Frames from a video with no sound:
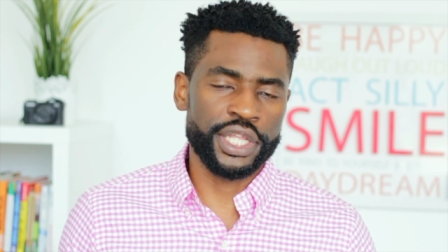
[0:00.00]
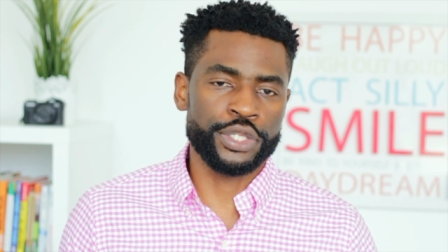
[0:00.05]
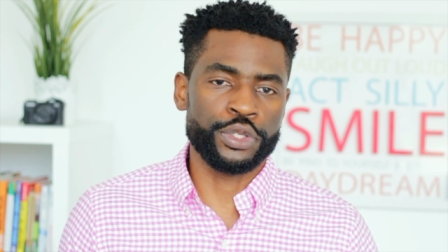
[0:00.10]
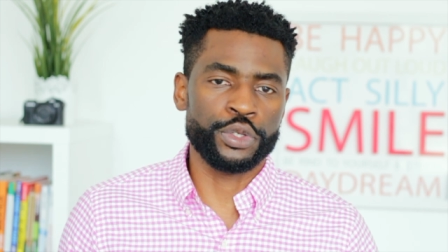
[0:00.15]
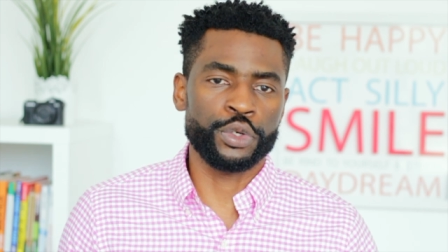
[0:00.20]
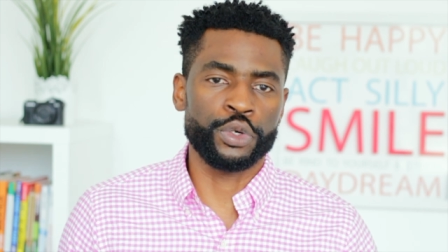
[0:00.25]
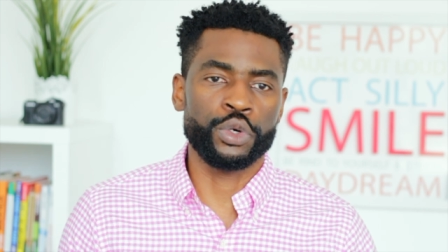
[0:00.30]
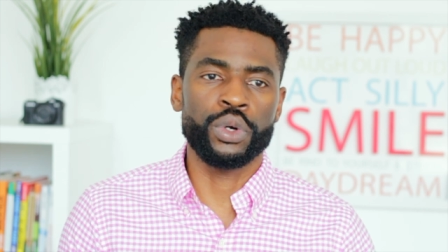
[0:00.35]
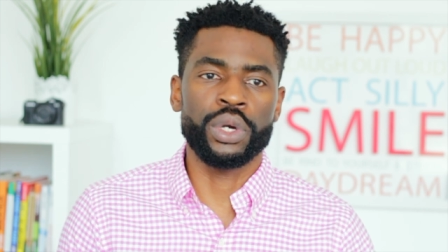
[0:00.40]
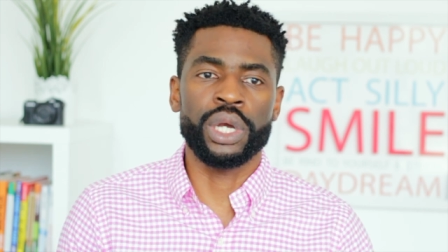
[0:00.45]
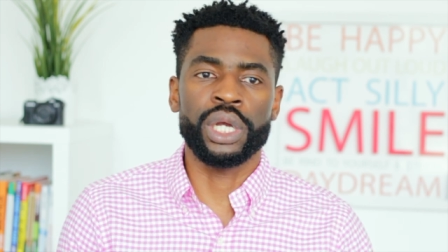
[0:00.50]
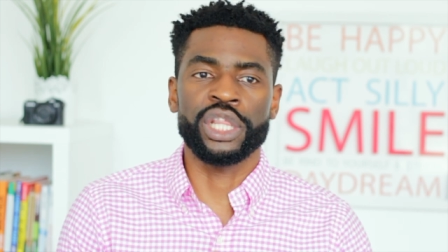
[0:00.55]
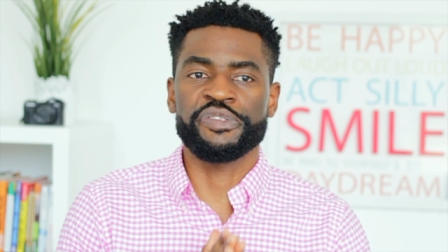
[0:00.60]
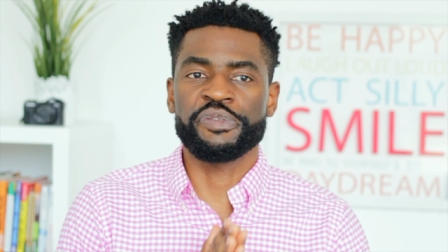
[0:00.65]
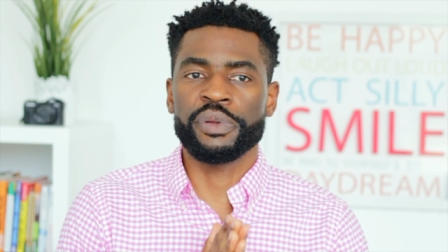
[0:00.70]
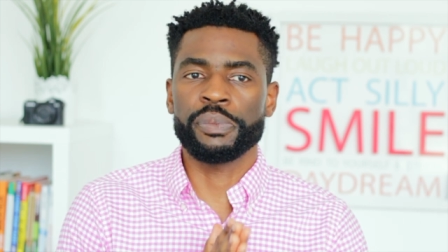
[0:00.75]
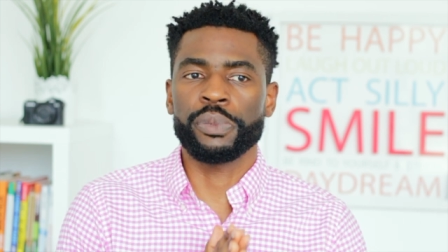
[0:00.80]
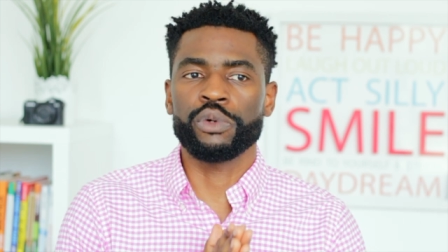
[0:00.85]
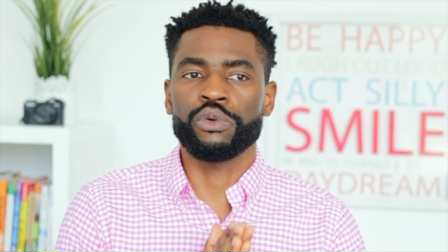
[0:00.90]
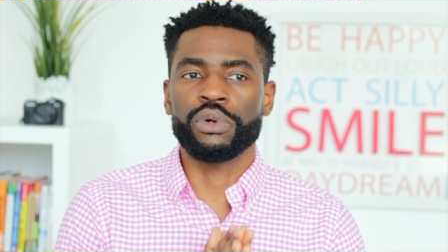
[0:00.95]
So a lot of
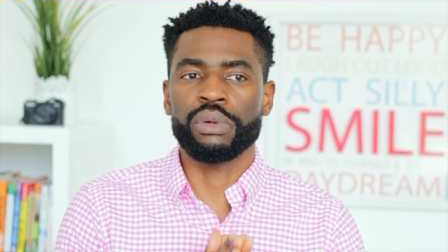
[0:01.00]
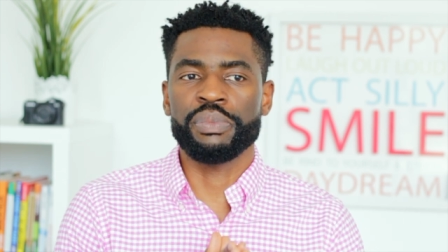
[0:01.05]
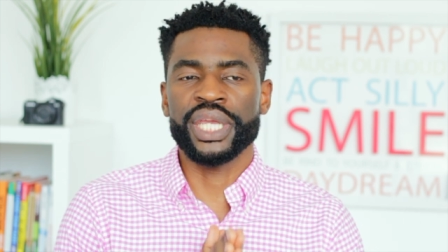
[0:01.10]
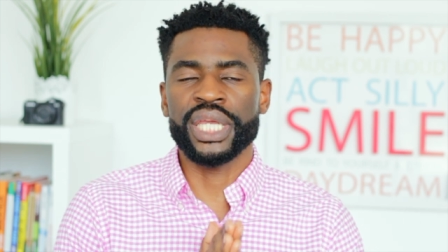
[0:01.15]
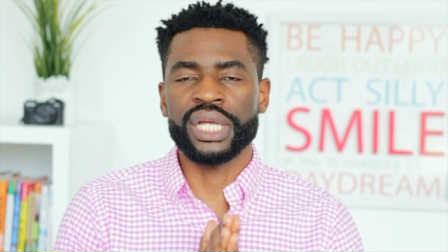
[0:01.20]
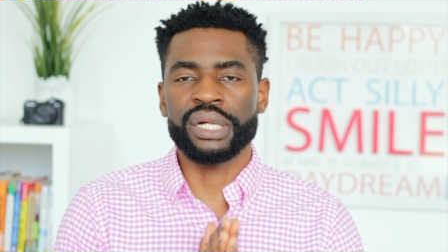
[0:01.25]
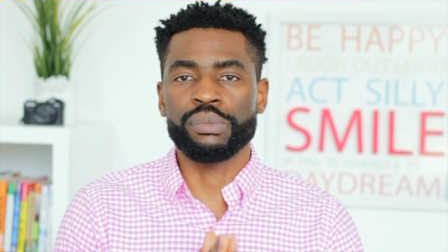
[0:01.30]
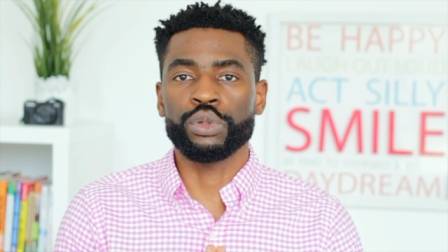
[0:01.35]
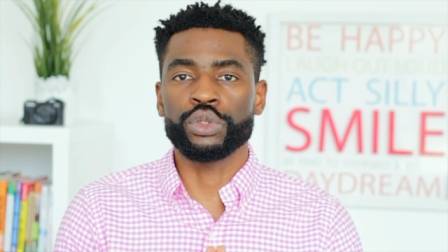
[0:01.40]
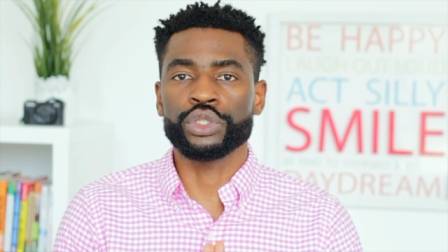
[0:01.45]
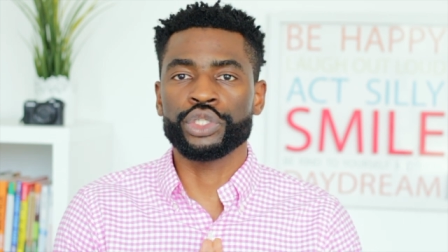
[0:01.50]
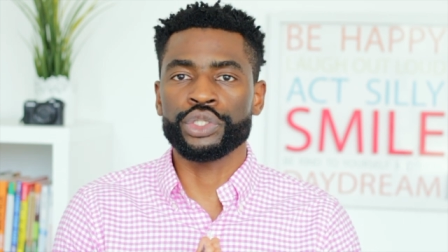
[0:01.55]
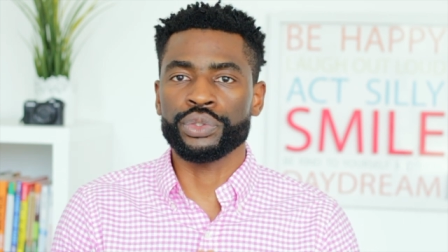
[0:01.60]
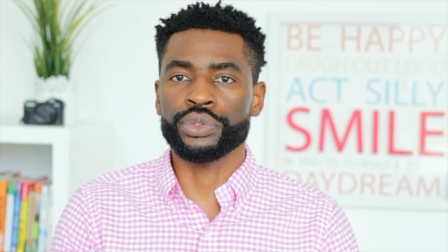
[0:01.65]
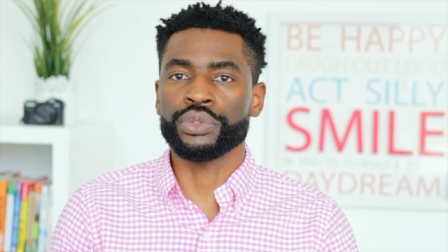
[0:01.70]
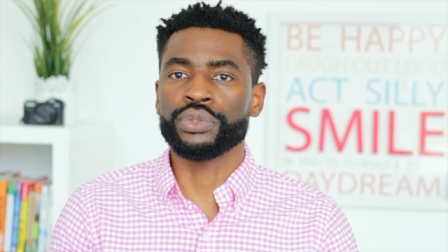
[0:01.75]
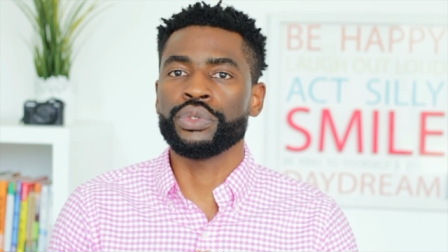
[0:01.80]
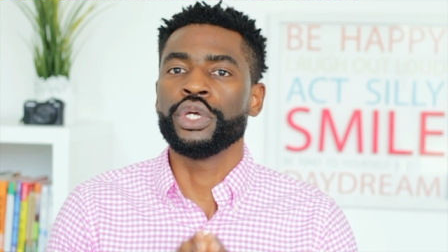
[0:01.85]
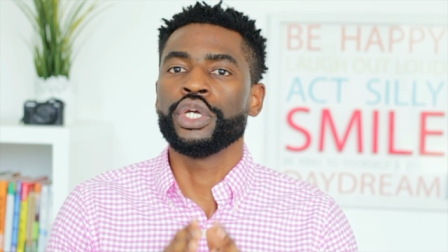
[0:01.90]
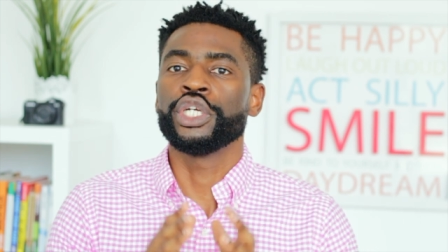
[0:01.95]
people will be able
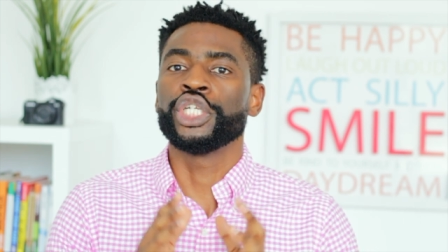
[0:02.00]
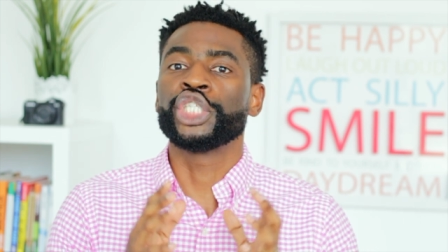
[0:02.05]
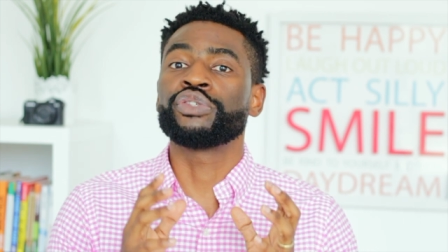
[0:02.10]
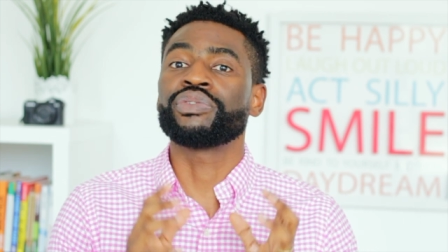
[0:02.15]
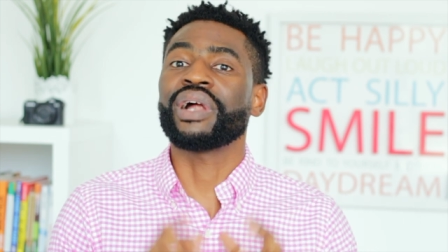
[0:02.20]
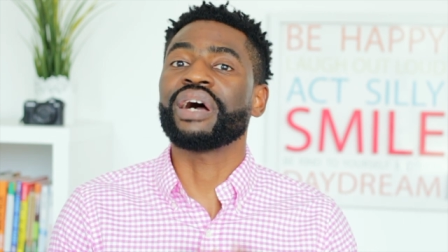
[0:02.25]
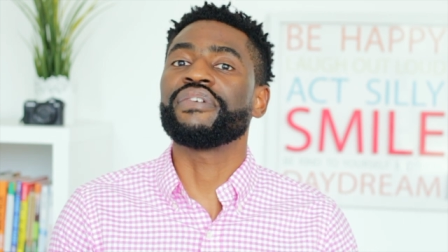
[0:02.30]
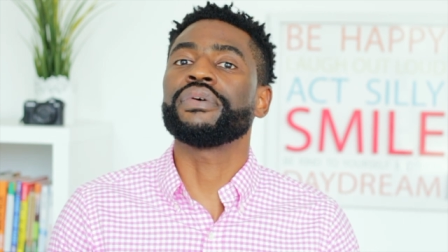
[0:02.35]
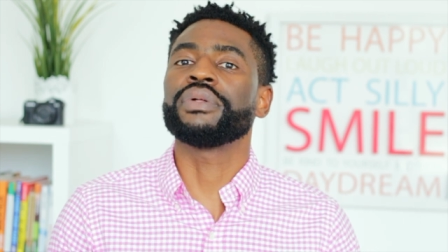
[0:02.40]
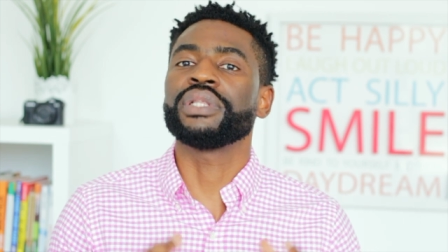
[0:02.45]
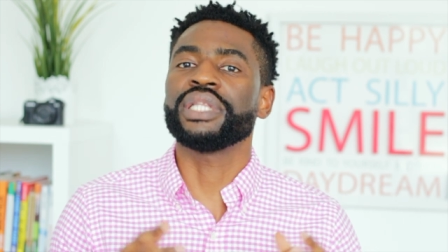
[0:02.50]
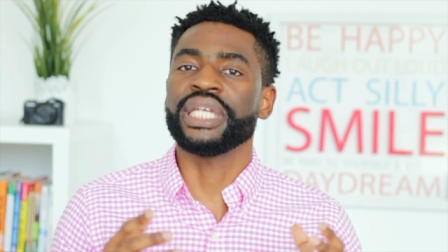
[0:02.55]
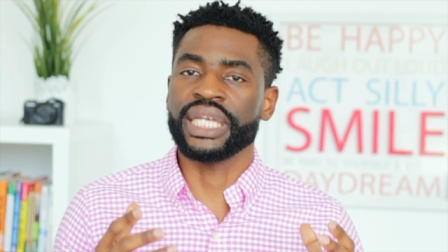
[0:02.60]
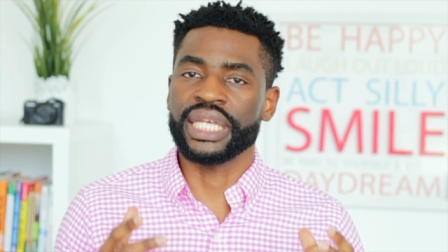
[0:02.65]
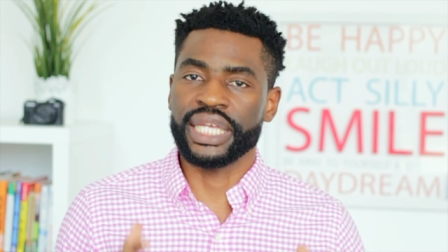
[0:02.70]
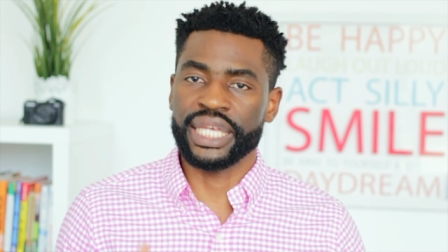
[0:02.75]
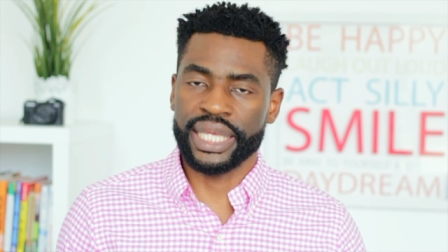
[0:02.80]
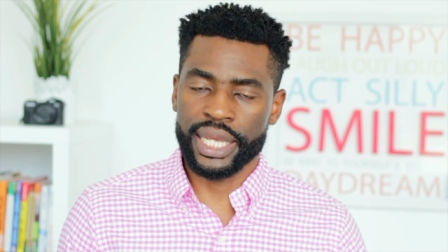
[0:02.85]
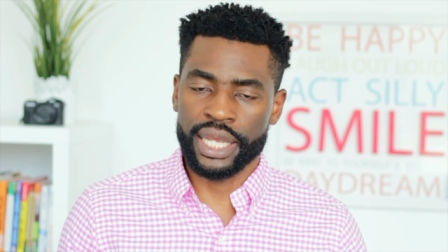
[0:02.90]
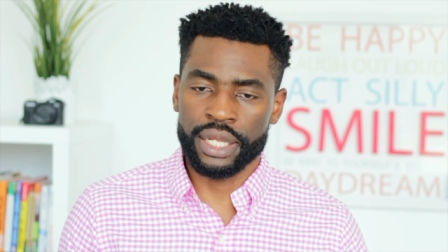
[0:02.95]
to travel
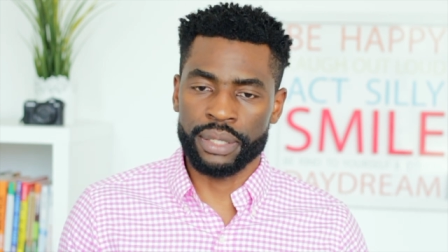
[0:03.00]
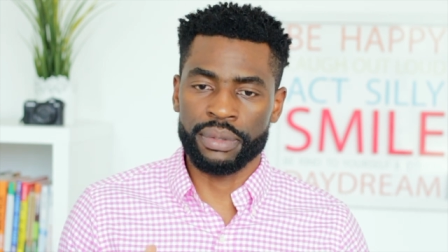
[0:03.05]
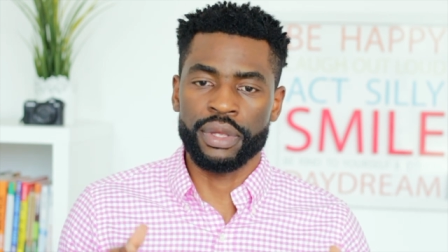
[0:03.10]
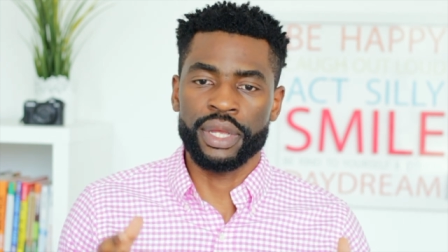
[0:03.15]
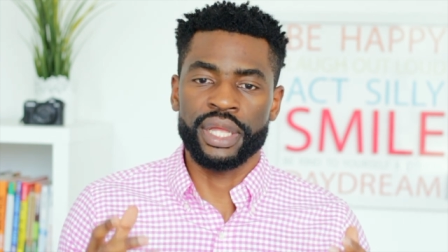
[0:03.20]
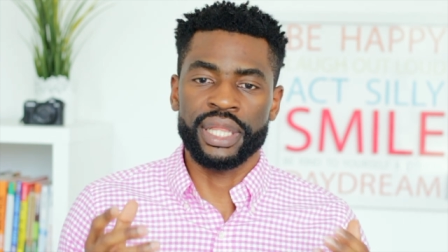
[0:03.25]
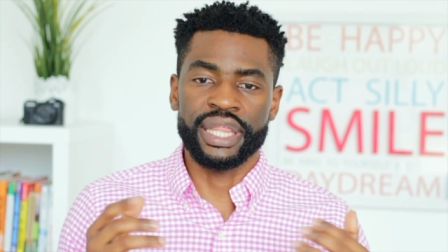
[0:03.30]
again.